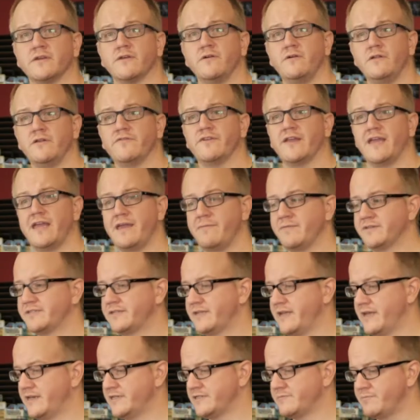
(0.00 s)
the goal of the game is to
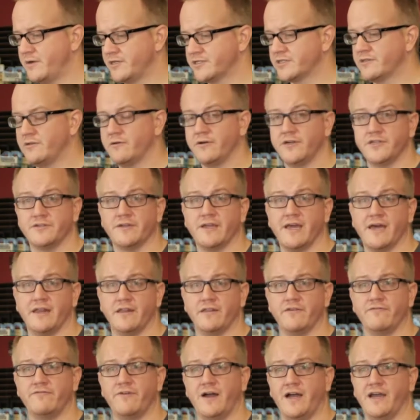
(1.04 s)
get as much glory as you can in
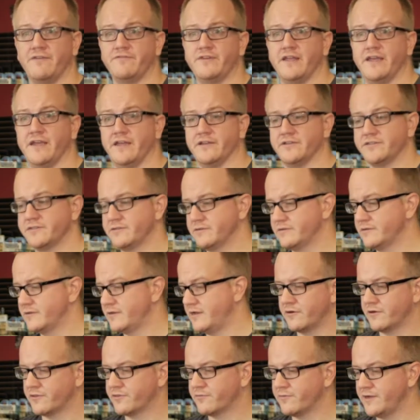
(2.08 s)
the 5 days.
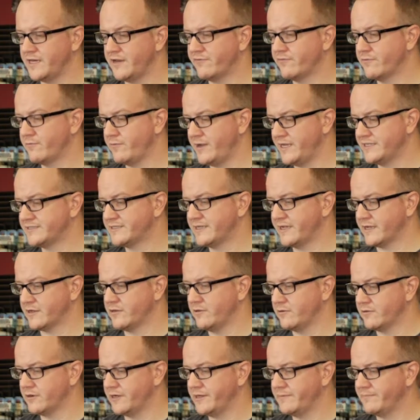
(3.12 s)
There are 3 different ways to get
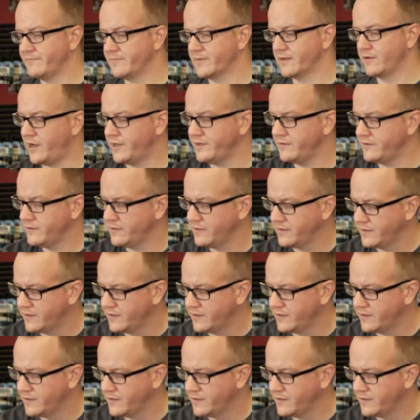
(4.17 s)
glory. 1